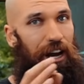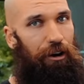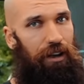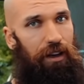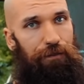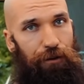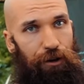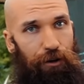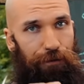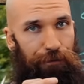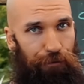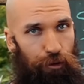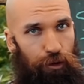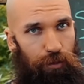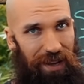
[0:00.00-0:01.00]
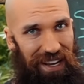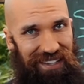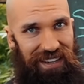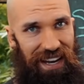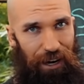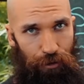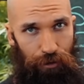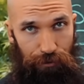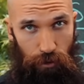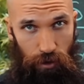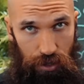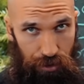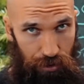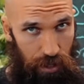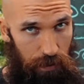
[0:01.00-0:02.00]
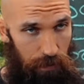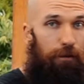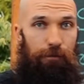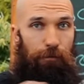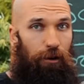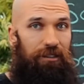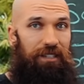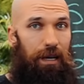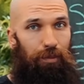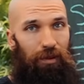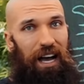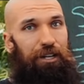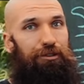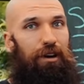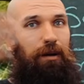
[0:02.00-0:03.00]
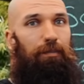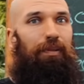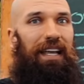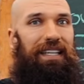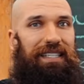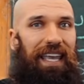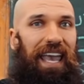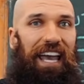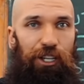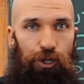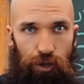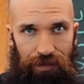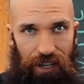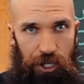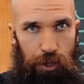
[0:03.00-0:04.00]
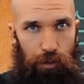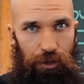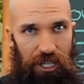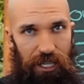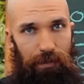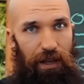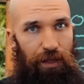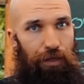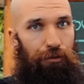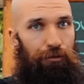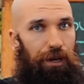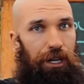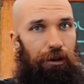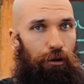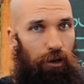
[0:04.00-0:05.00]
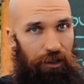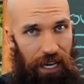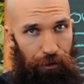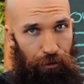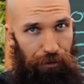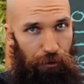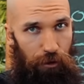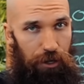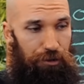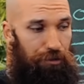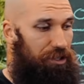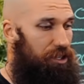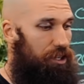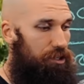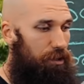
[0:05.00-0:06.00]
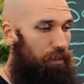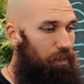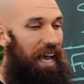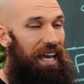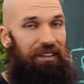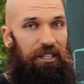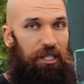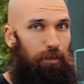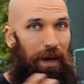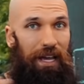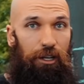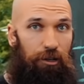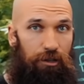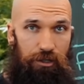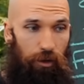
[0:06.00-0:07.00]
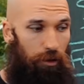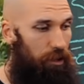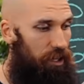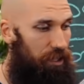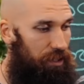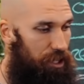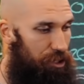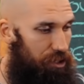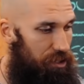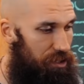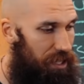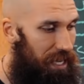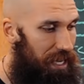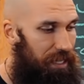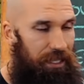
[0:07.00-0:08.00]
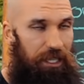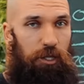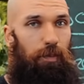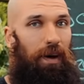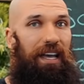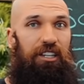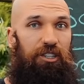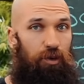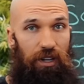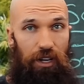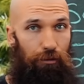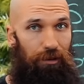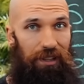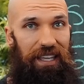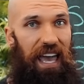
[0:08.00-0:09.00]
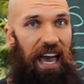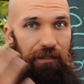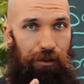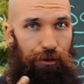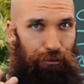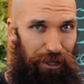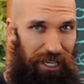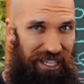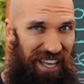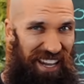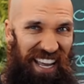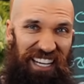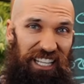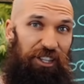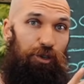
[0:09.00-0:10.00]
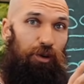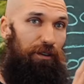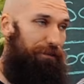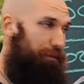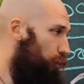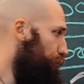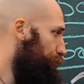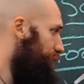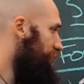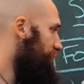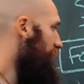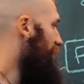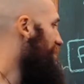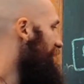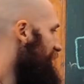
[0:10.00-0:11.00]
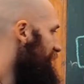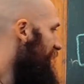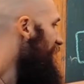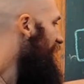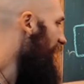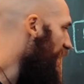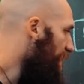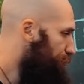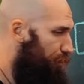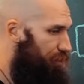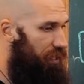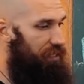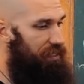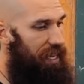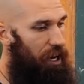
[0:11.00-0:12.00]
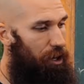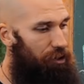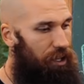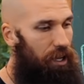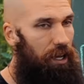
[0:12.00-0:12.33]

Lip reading: area for your fruit-based agroforestry. For example, I tried planting annual vegetables in my 3-year-old agroforestry system, and despite good soil conditions, despite doing a really heavy reset, I didn't do a full reset, I didn't take everything down,